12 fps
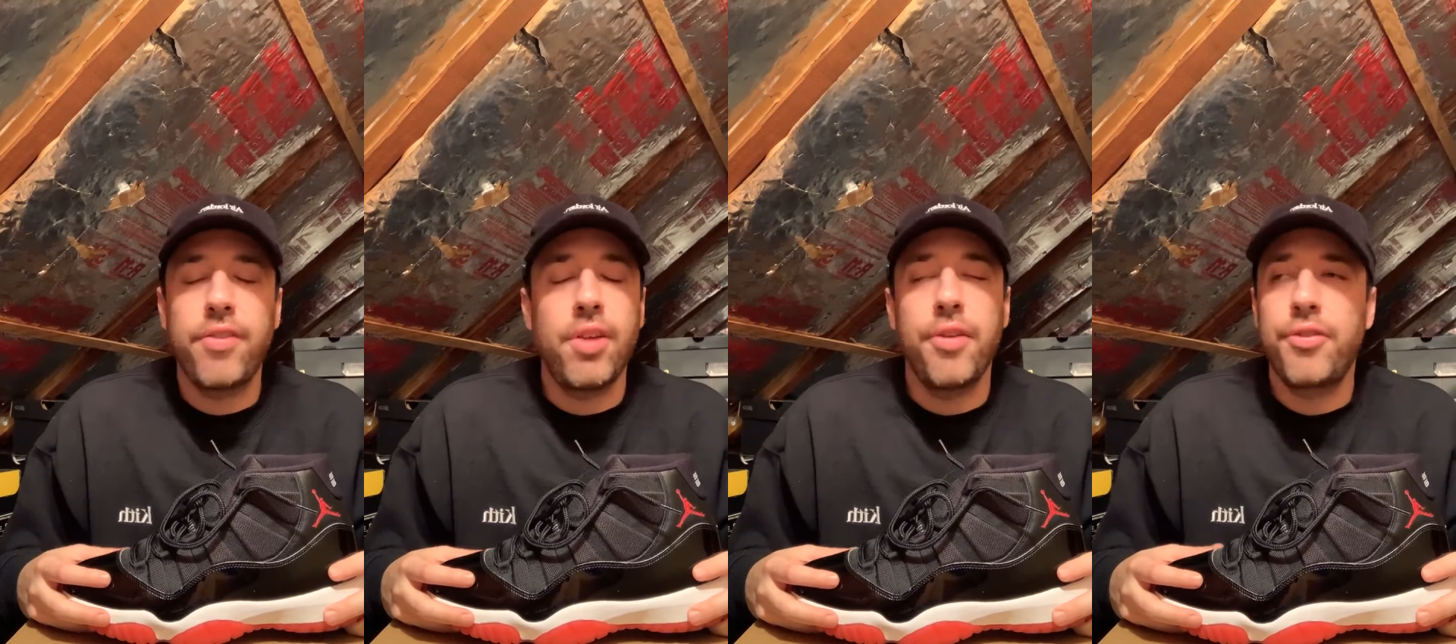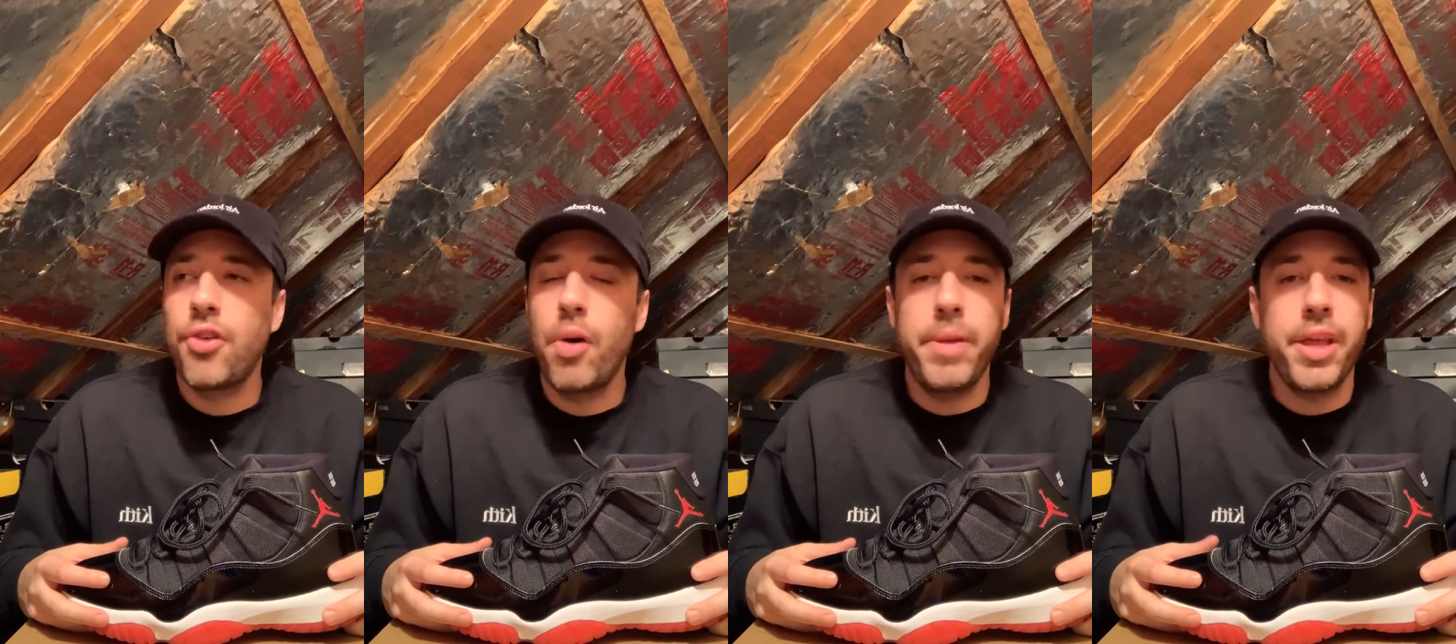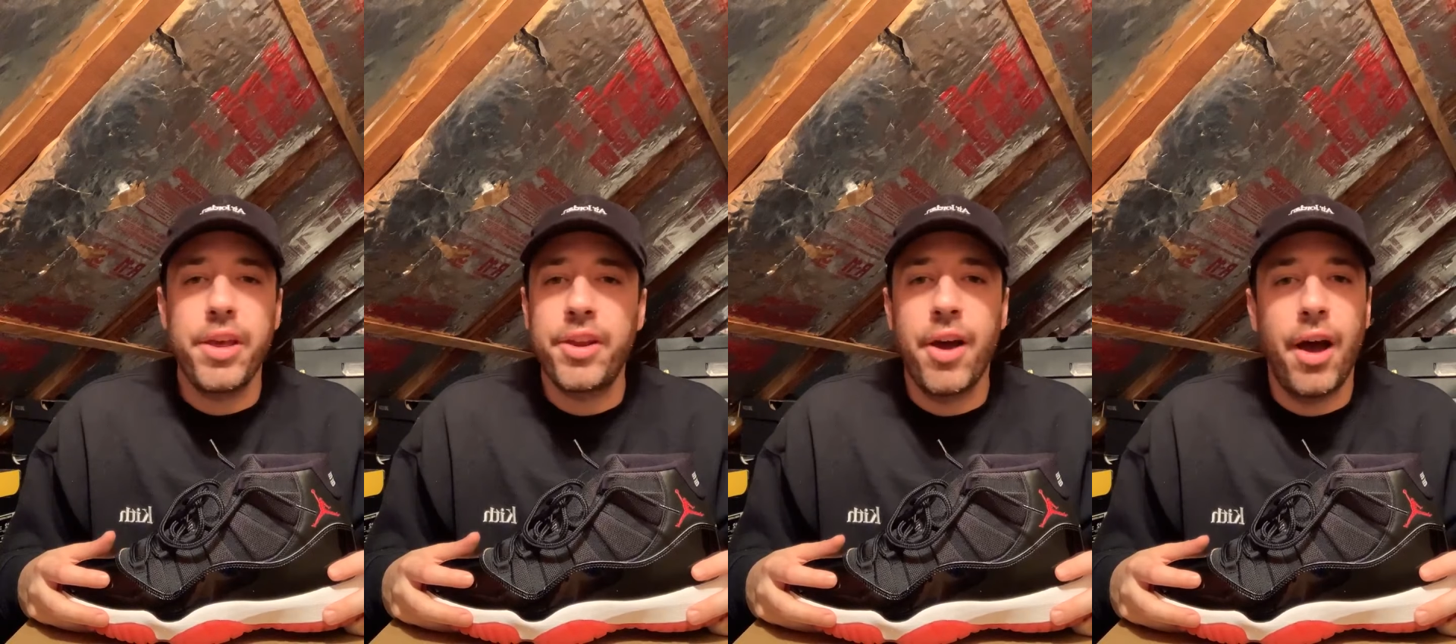I saw so many
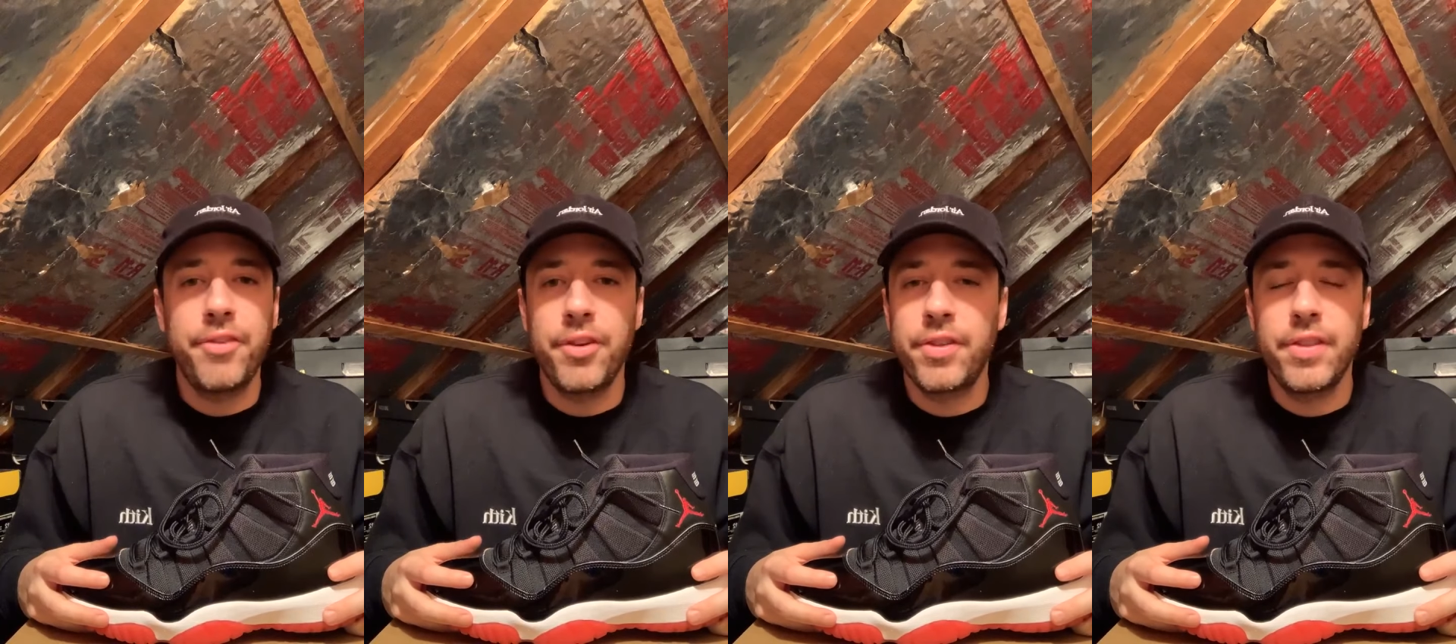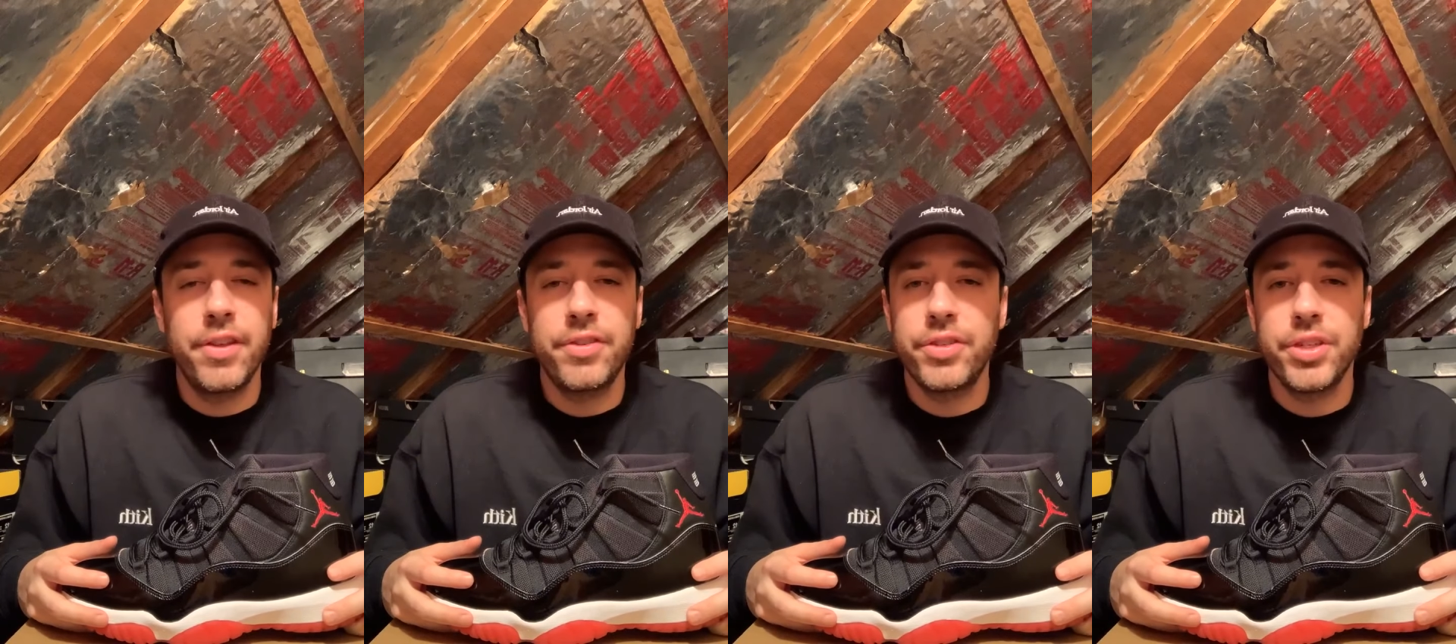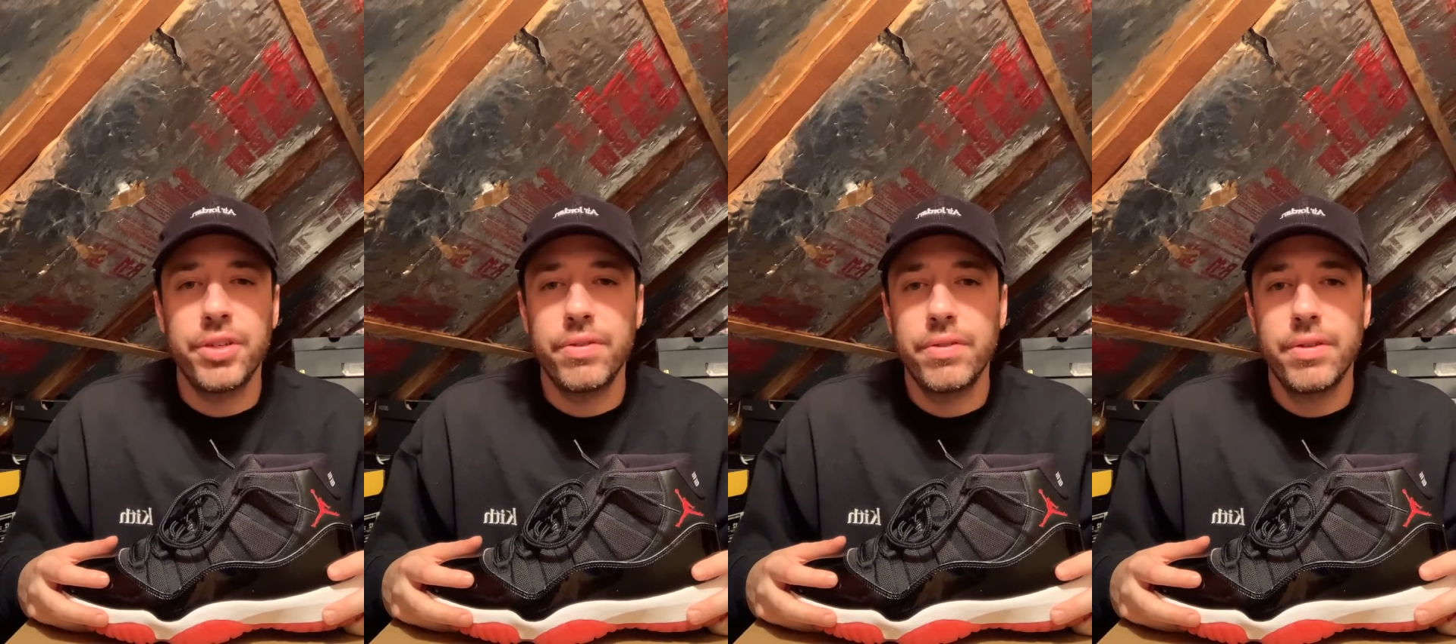good concerts in this
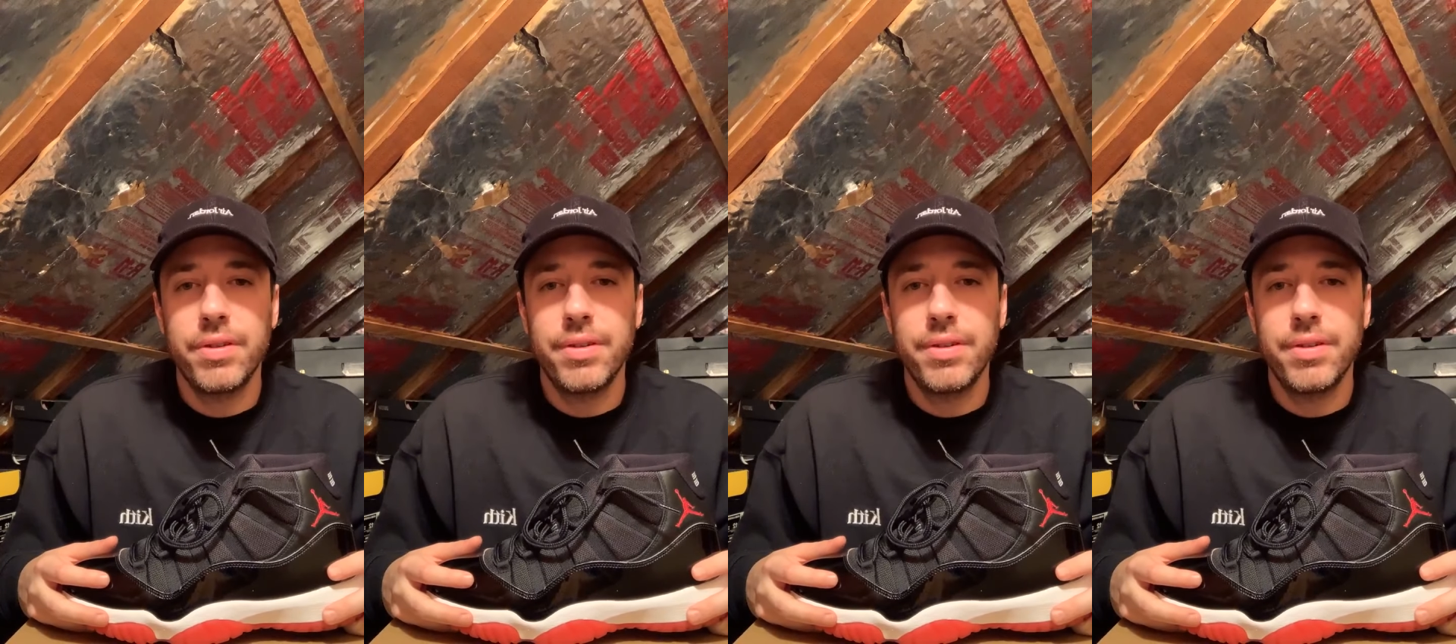shoe.